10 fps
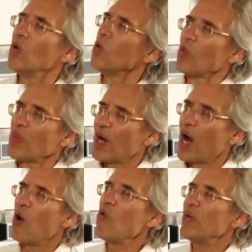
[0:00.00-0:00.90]

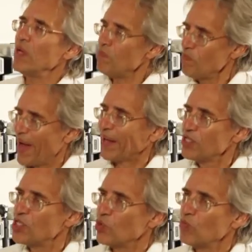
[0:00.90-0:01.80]
Although in
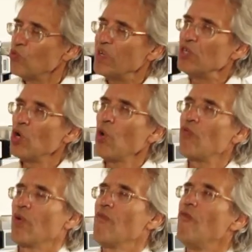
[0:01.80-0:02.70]
Belgium, we know
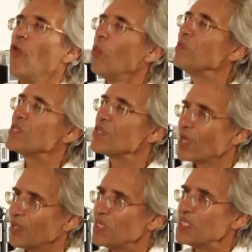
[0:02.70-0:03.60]
from former
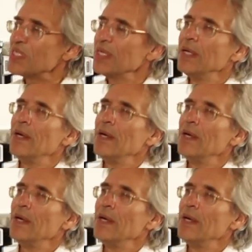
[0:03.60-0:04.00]
studies,